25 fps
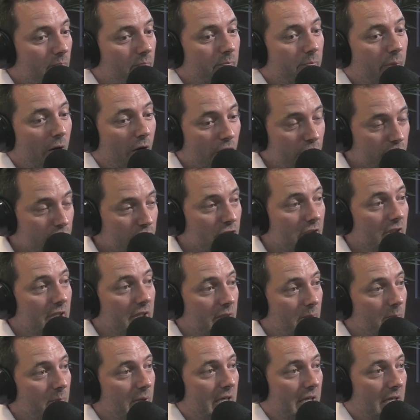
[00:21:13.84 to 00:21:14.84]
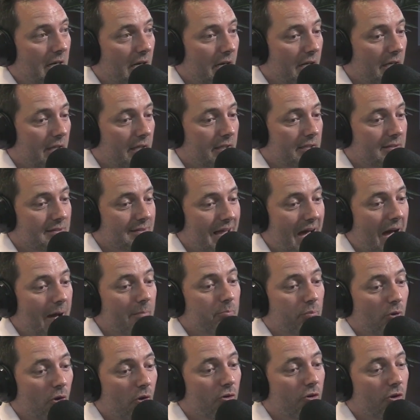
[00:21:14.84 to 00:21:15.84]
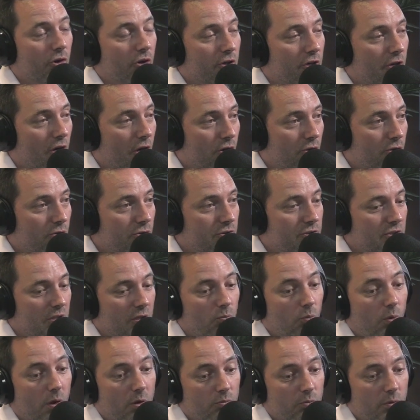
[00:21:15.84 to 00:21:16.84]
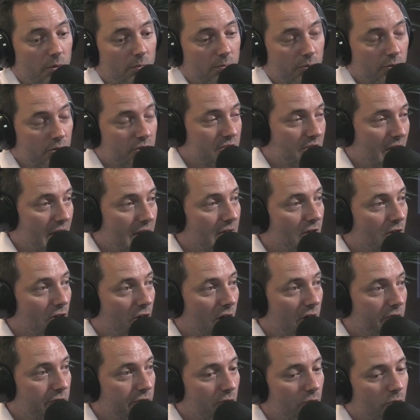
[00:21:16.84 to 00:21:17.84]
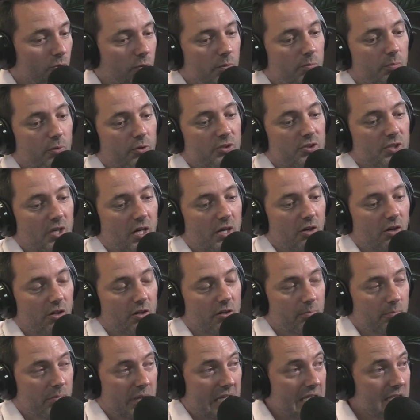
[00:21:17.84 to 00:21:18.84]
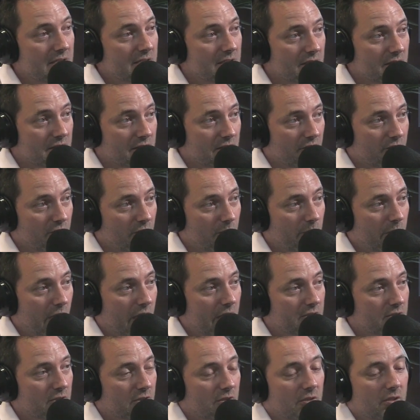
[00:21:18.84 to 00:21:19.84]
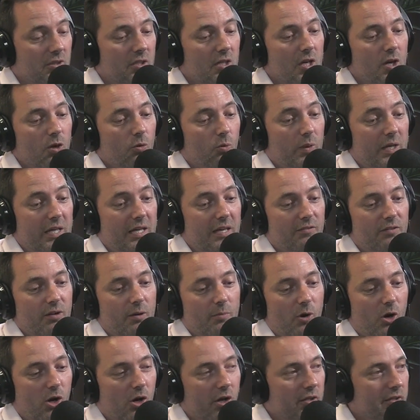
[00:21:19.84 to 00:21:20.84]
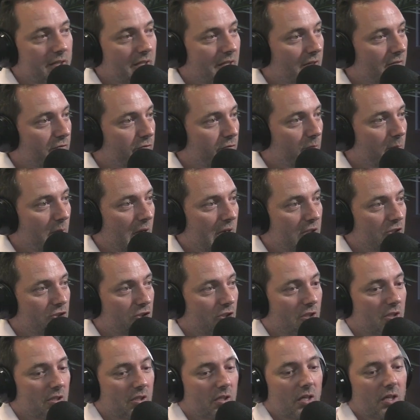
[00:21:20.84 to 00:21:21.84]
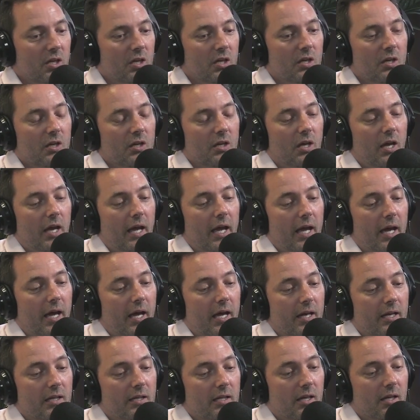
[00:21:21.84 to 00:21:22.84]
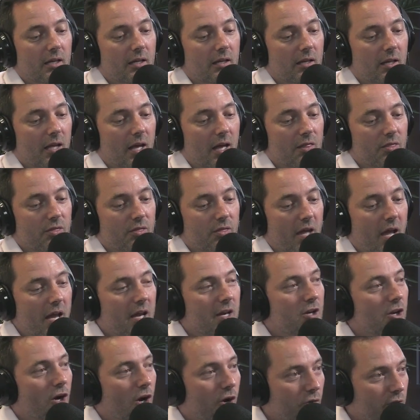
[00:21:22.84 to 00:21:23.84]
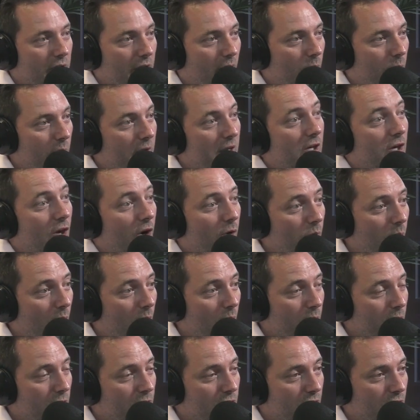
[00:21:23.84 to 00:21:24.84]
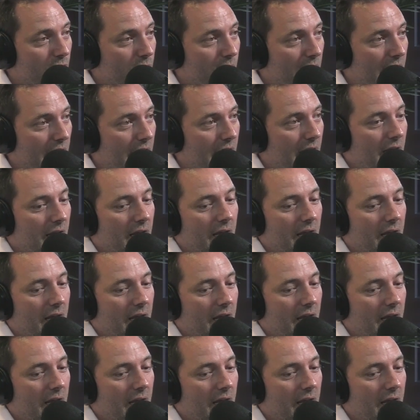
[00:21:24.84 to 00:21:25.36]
partially because that broker knows, and when we present an offer, we present all the pieces of the puzzle, we give them all the information, and they know that we know what we're doing,